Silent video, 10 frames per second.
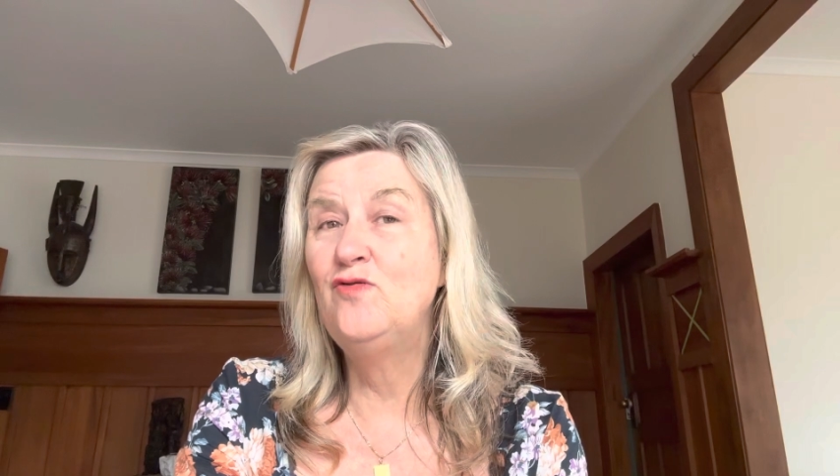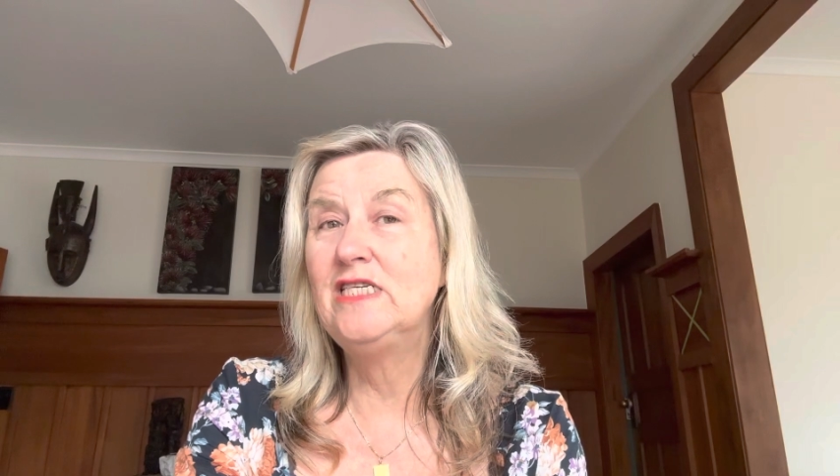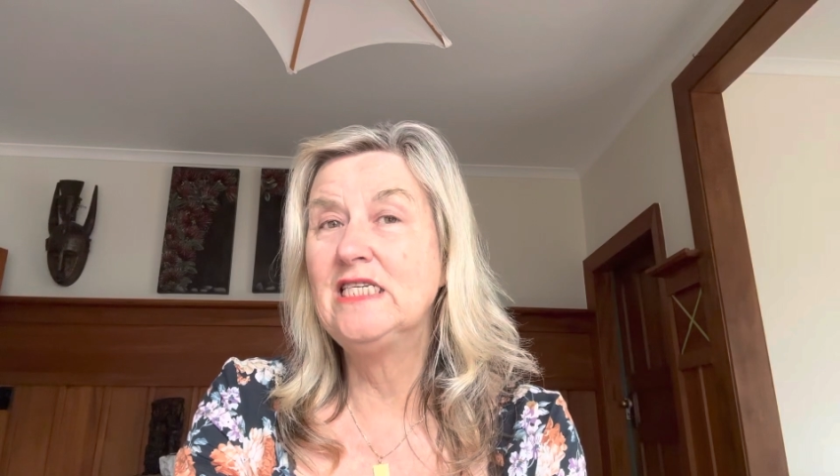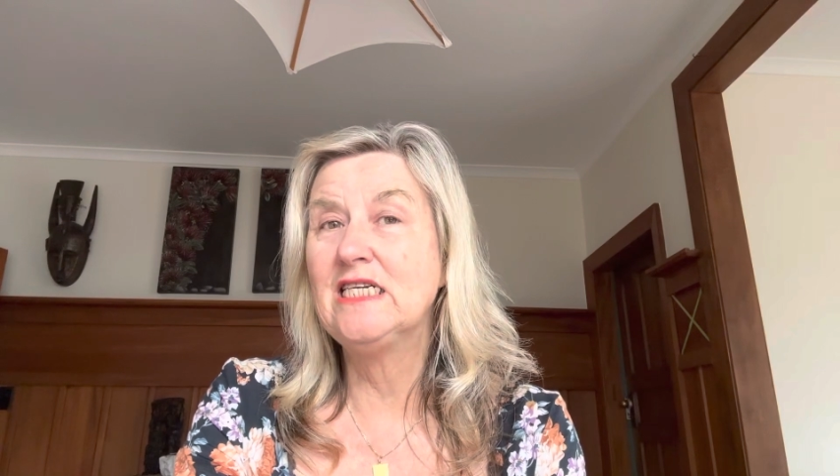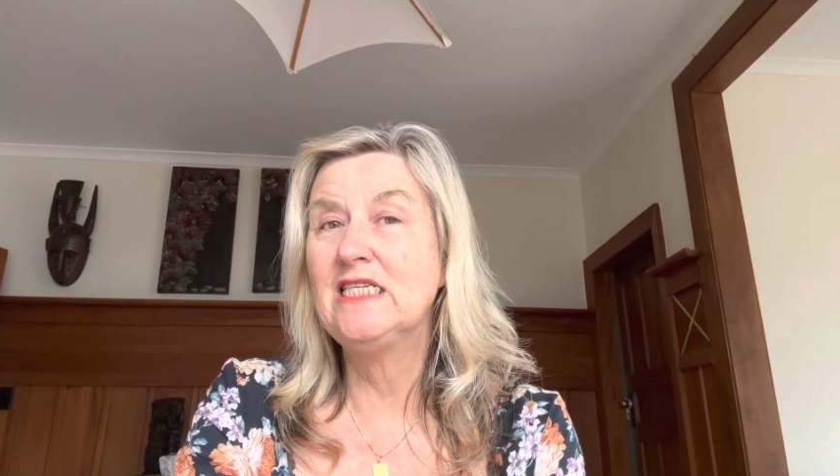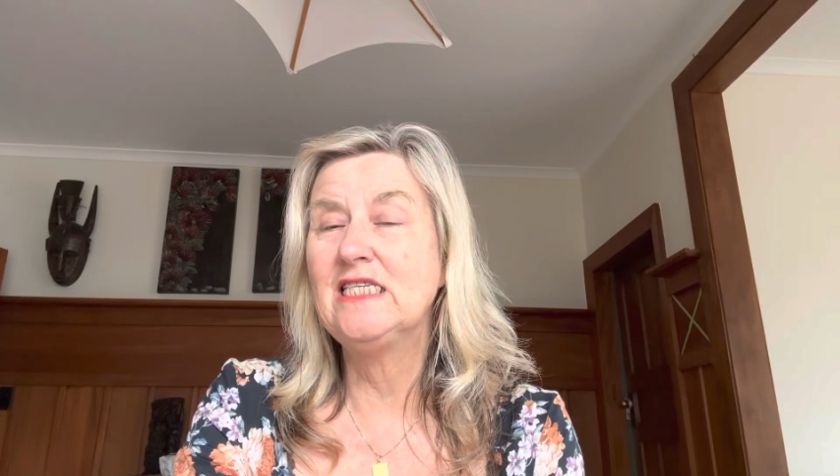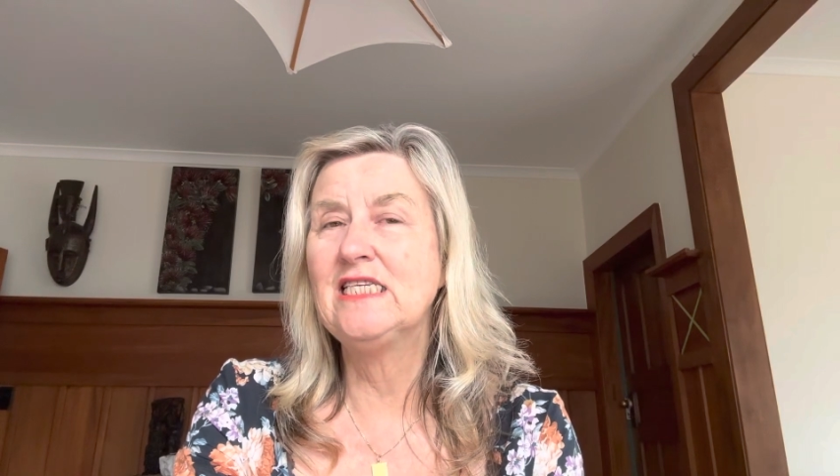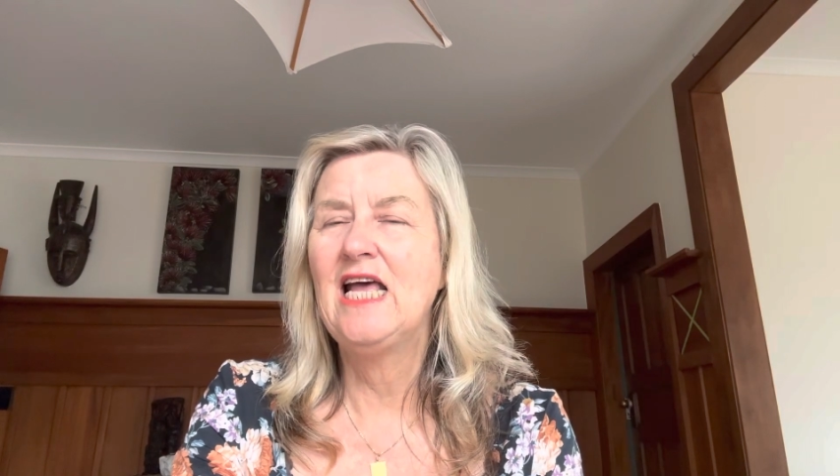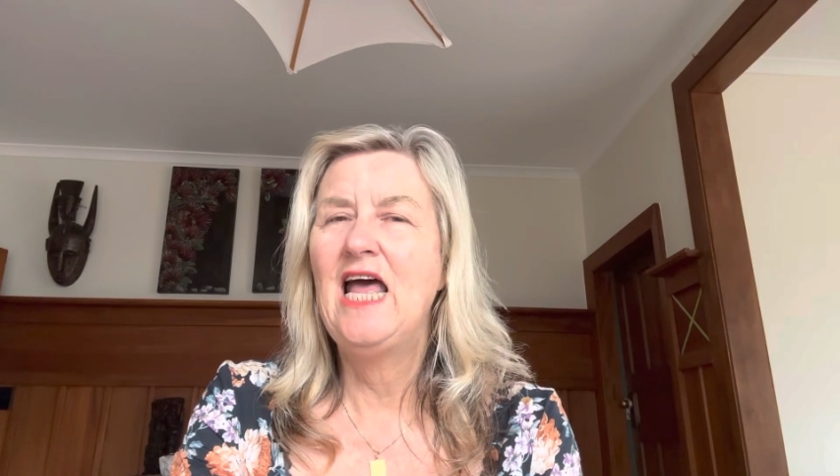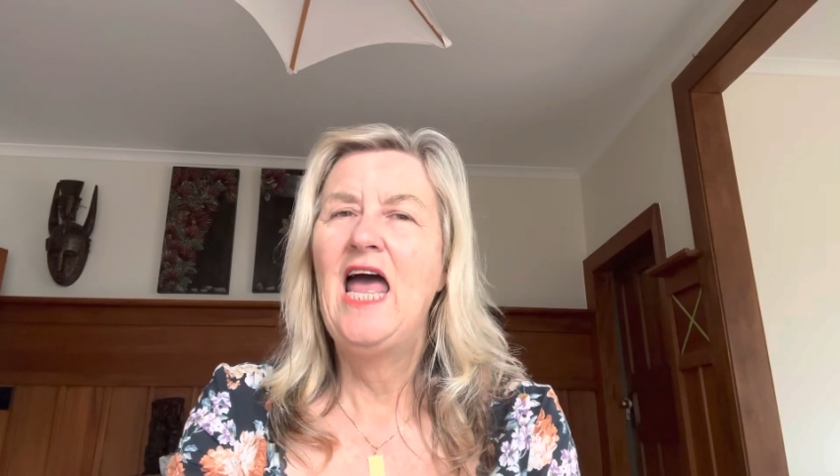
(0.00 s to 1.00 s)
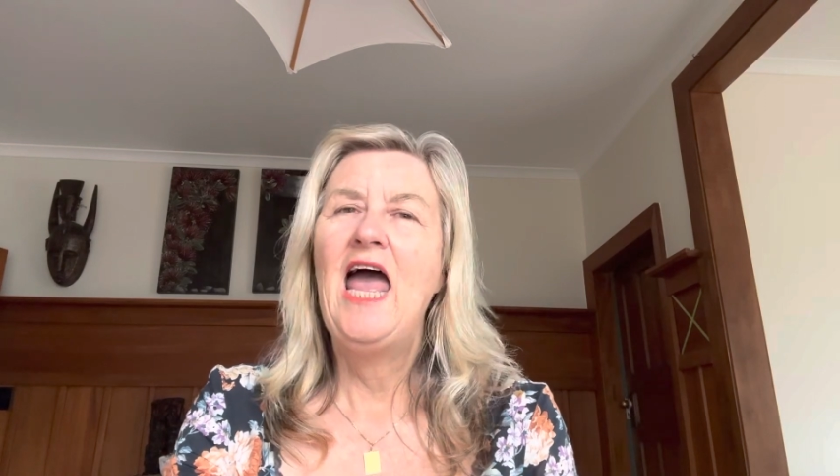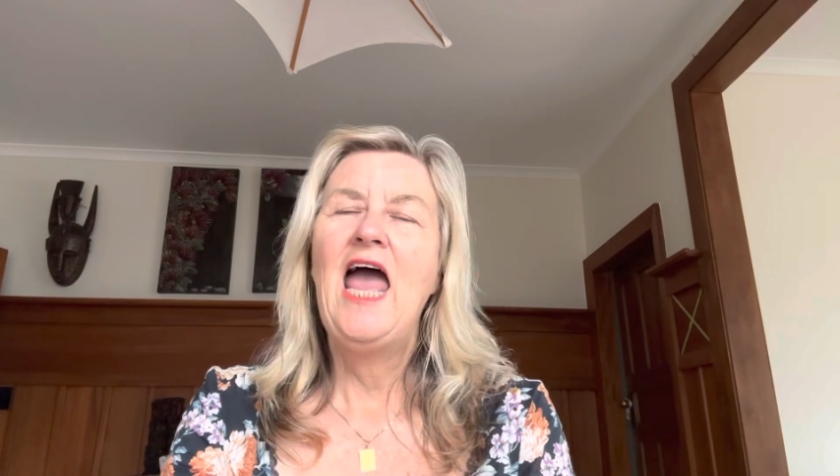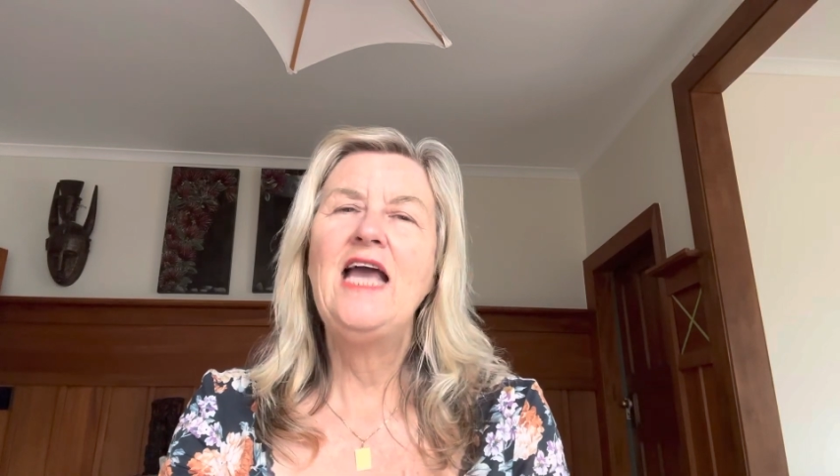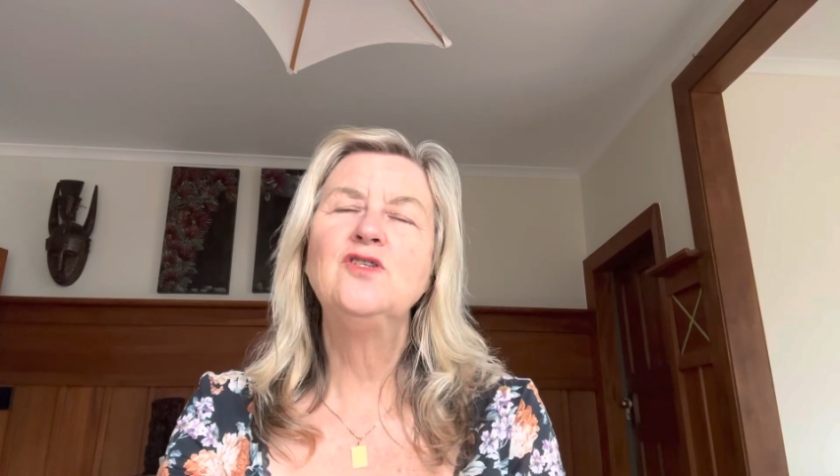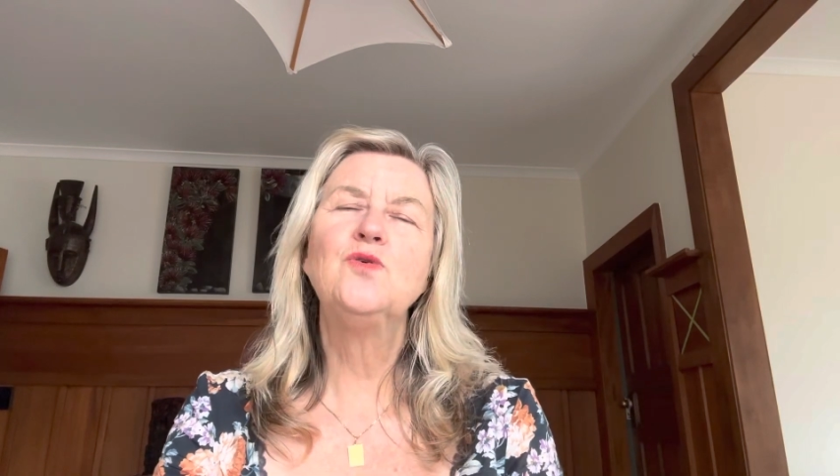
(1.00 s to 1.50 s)
residents?
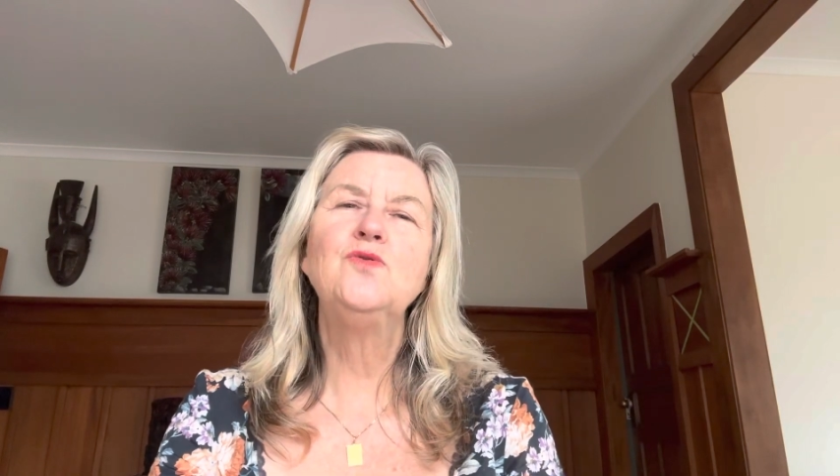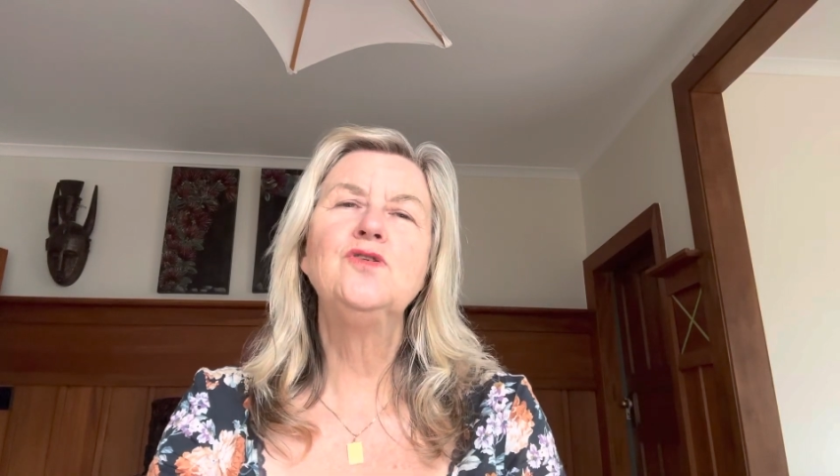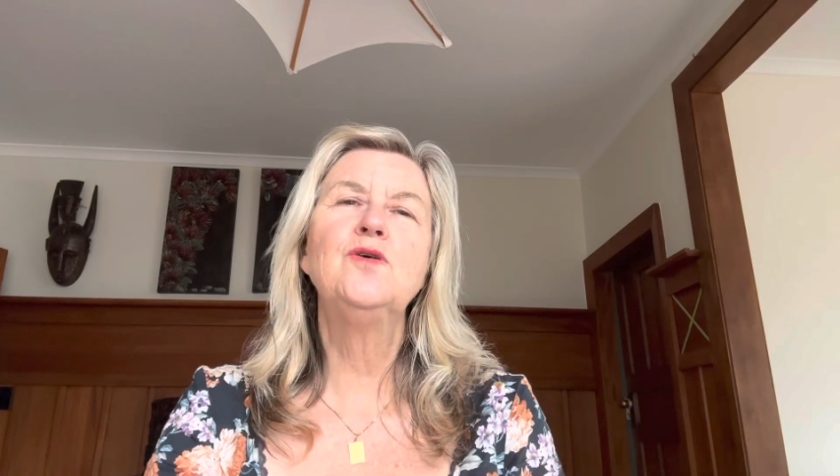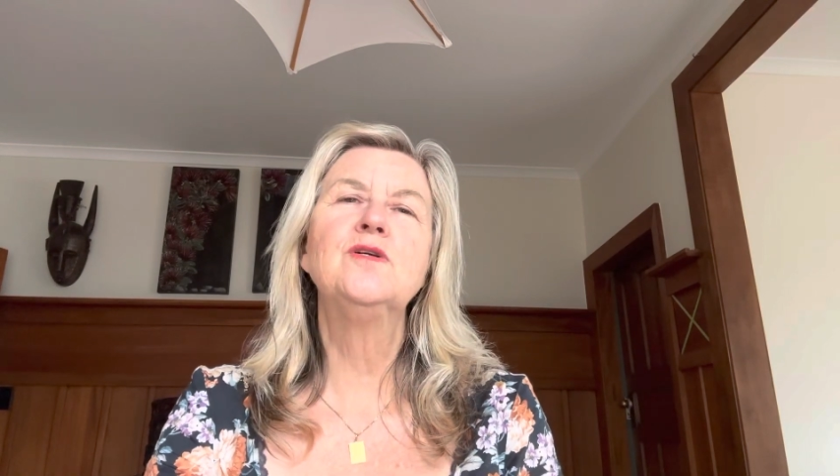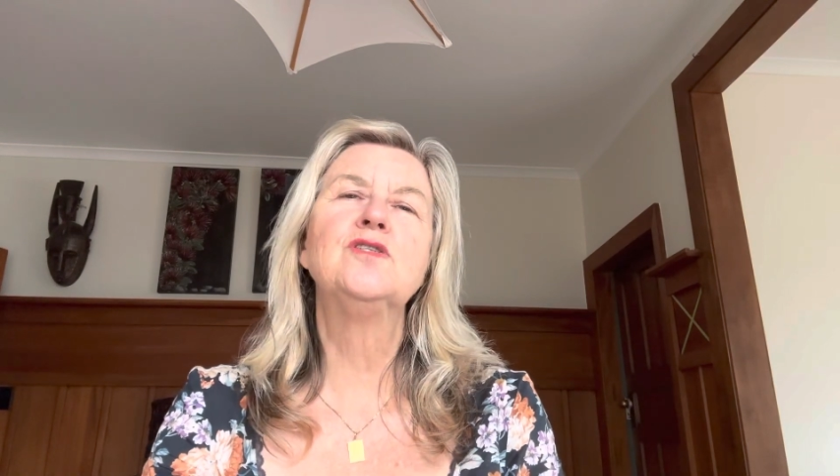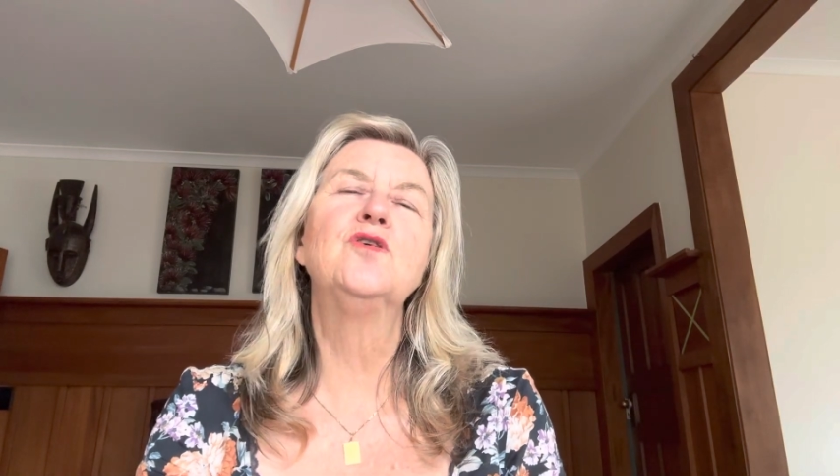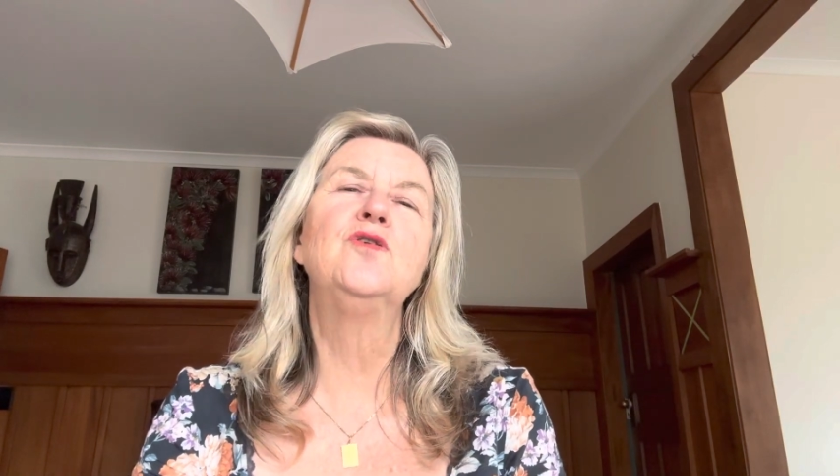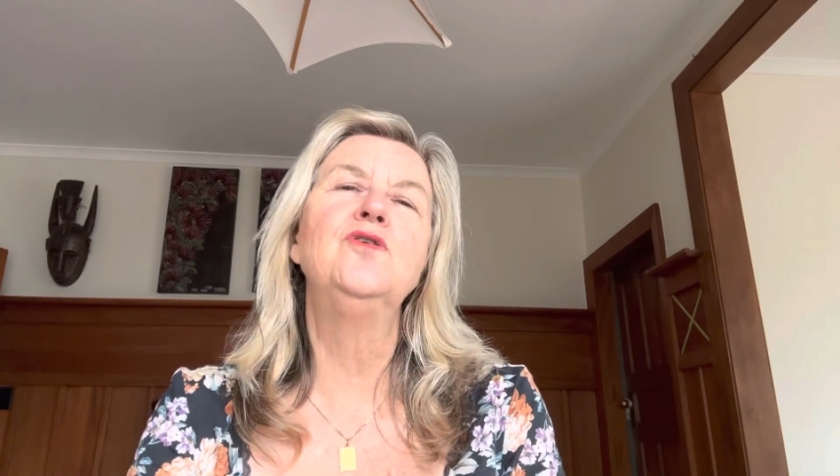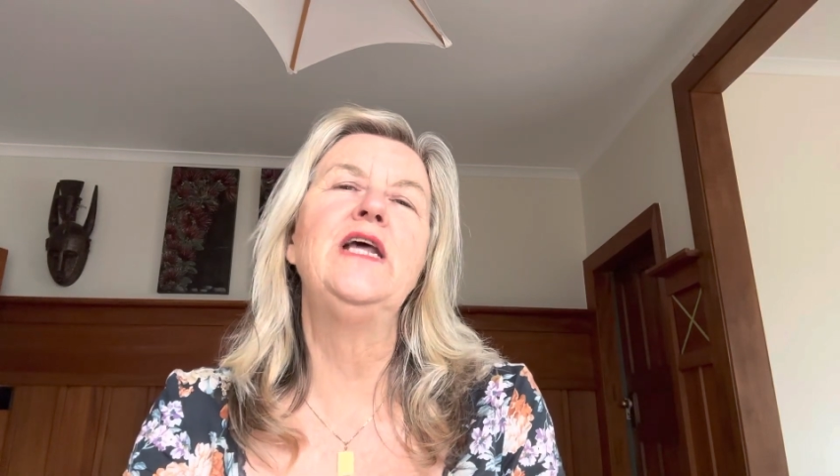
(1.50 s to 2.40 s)
And also it's a good